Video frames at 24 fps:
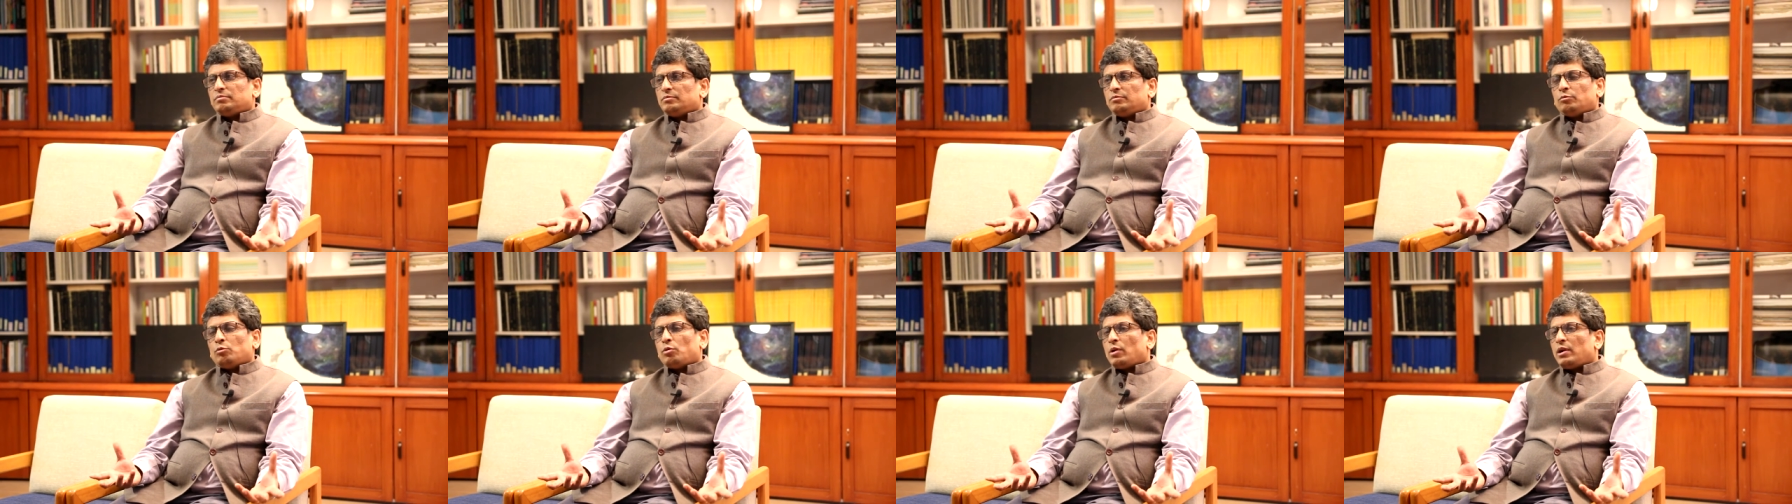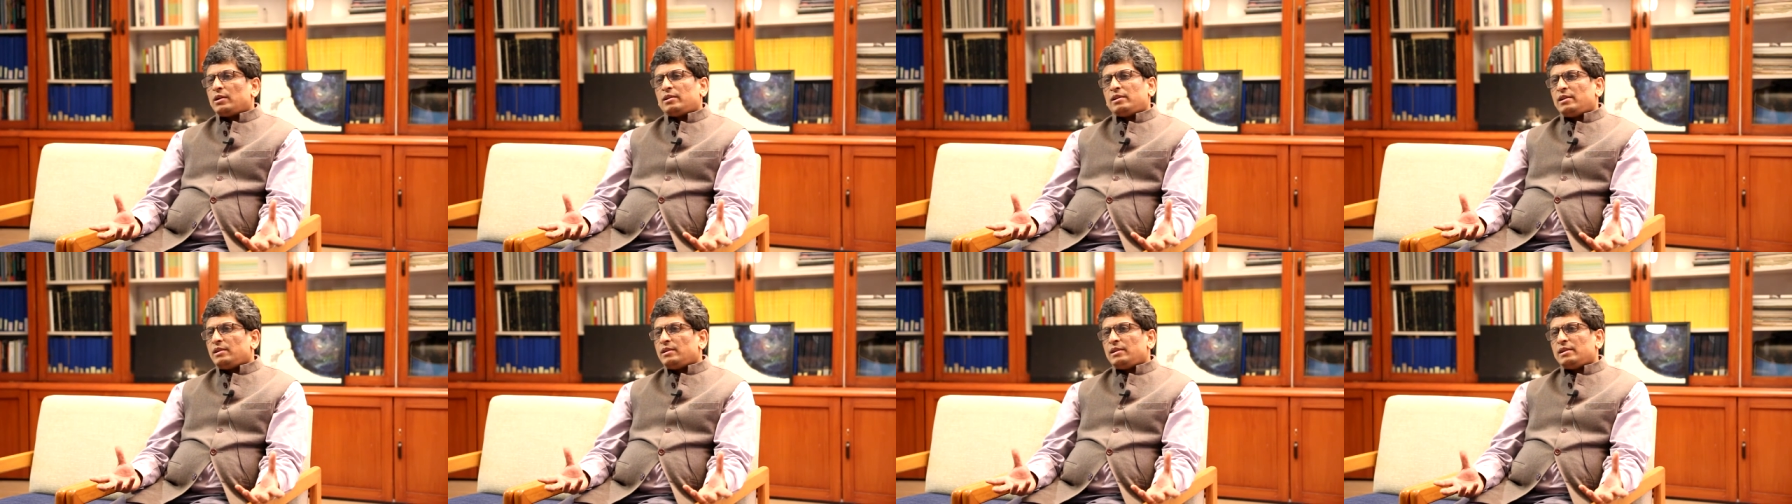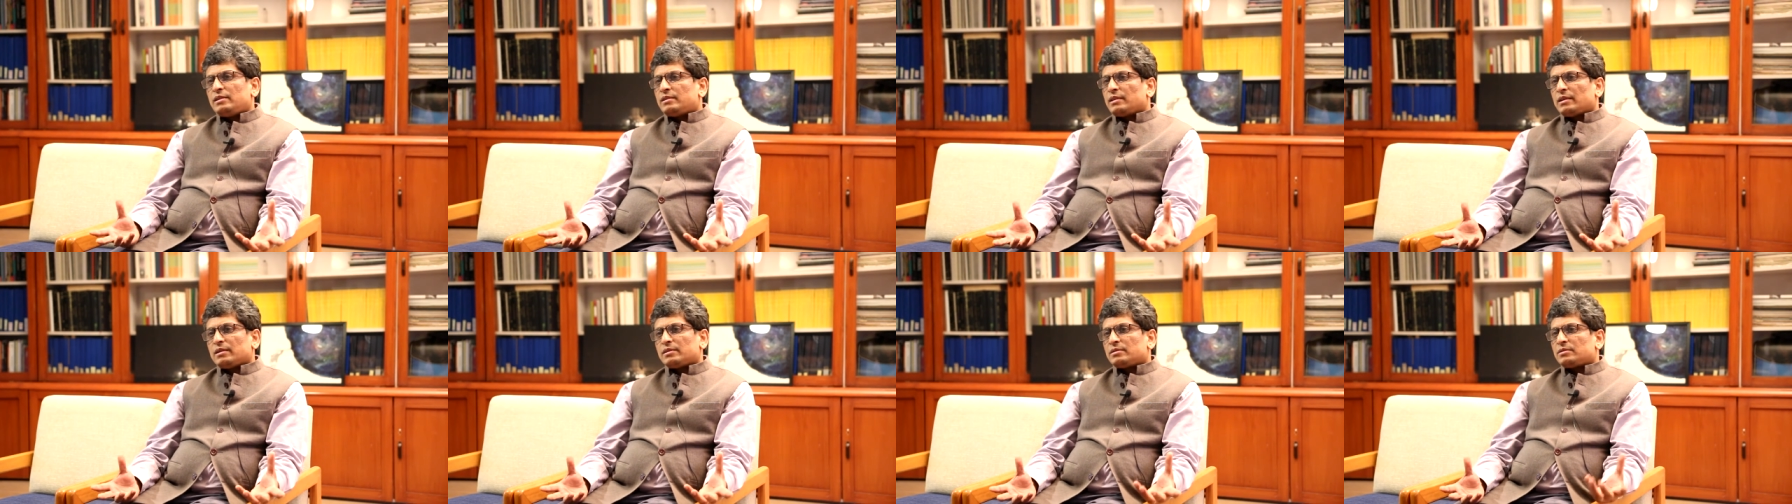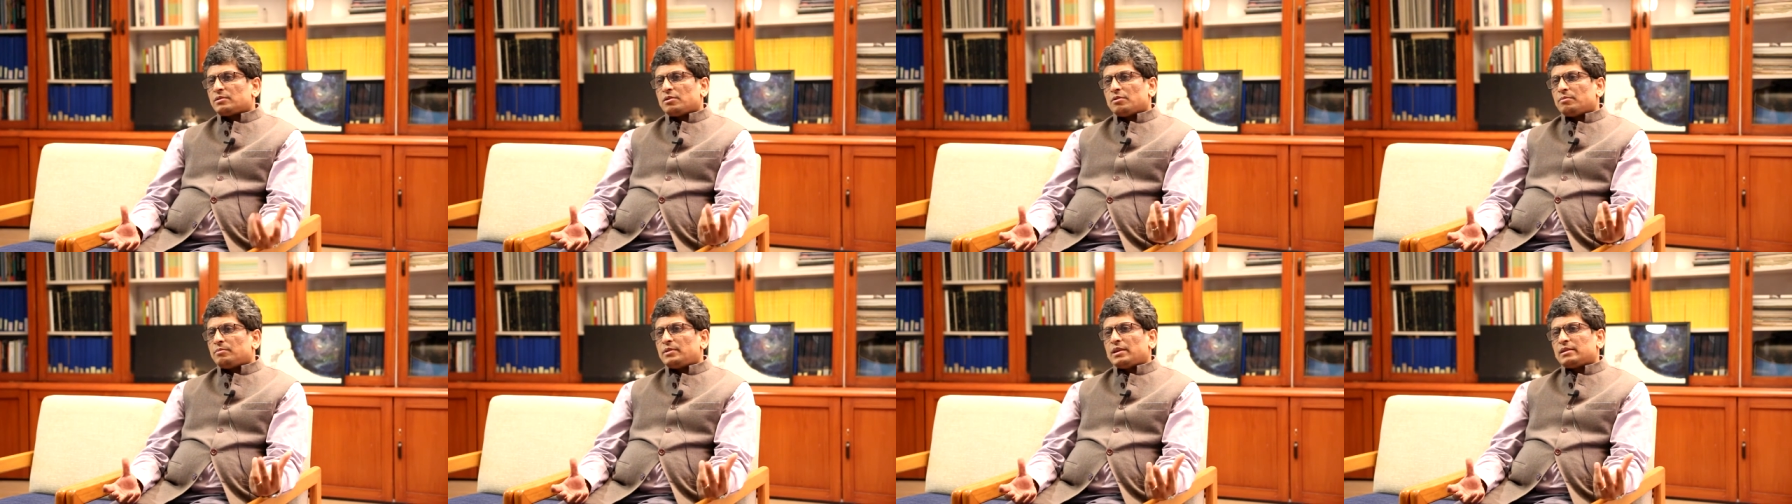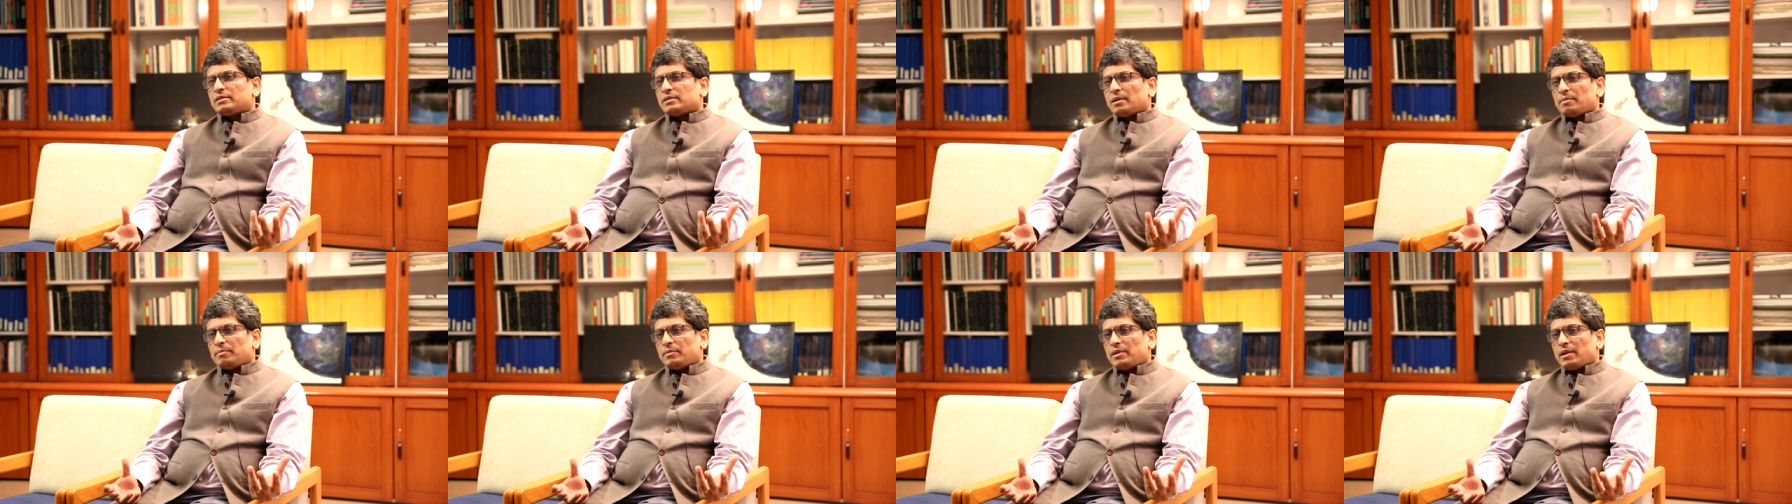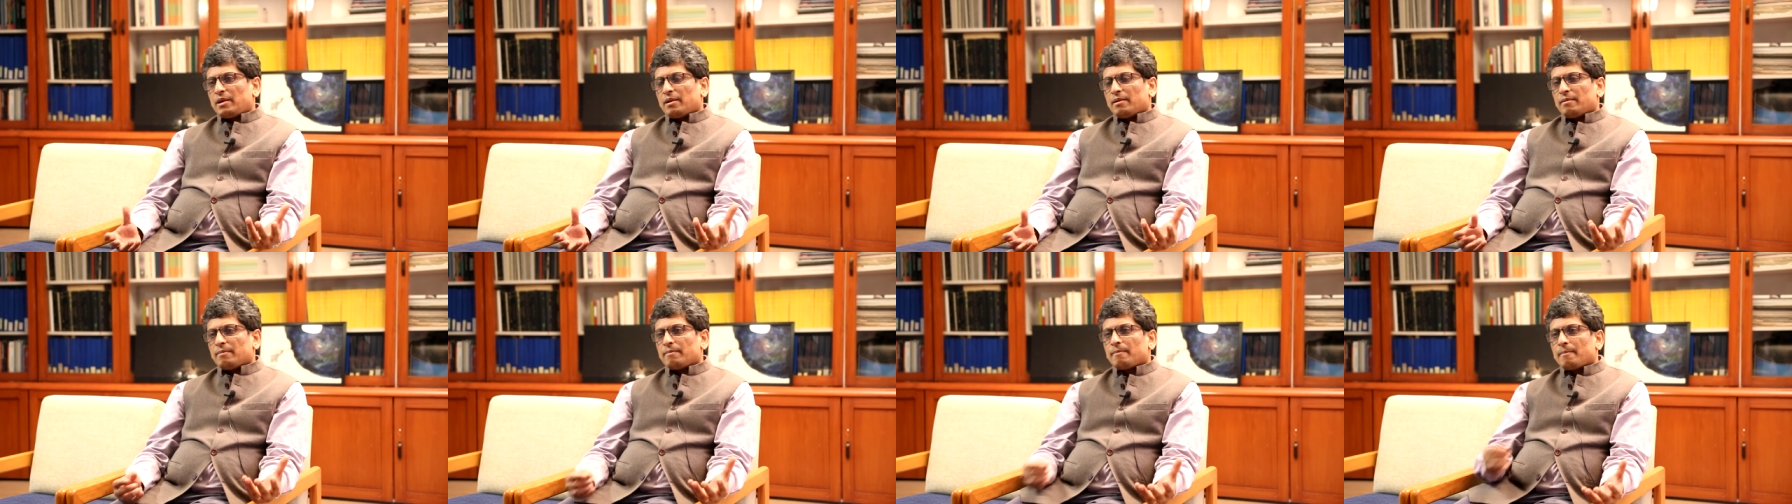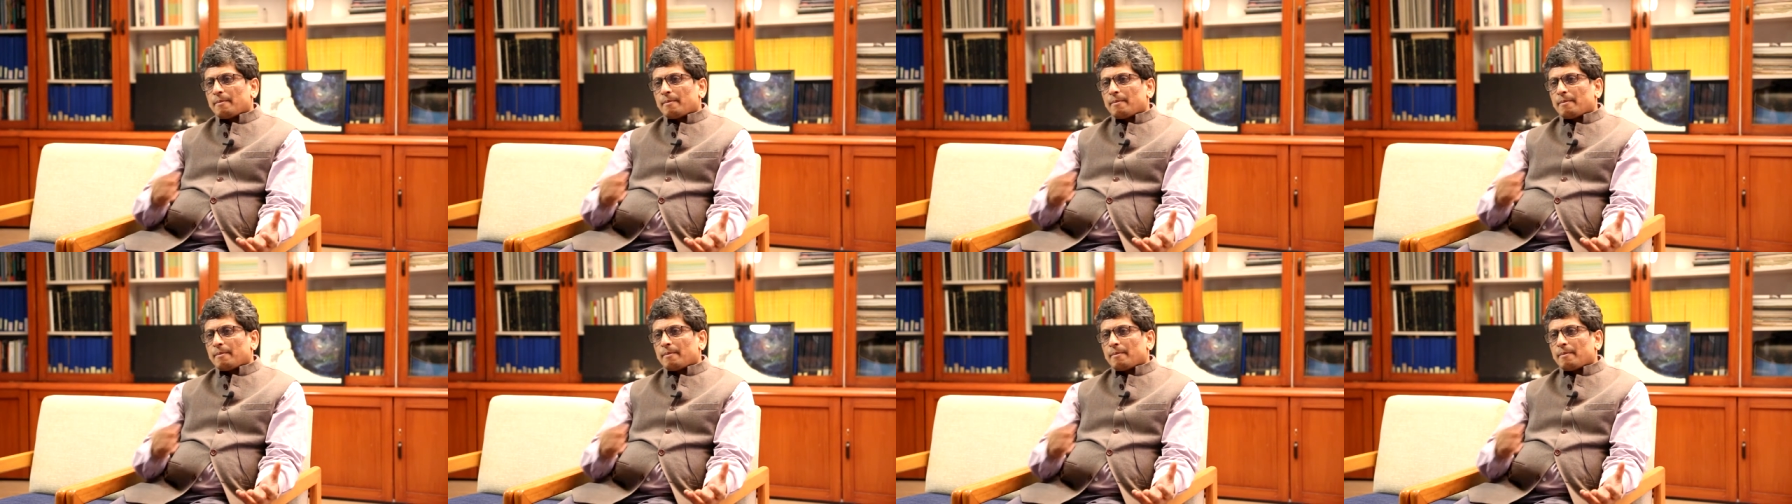world-leading telescope that's up there.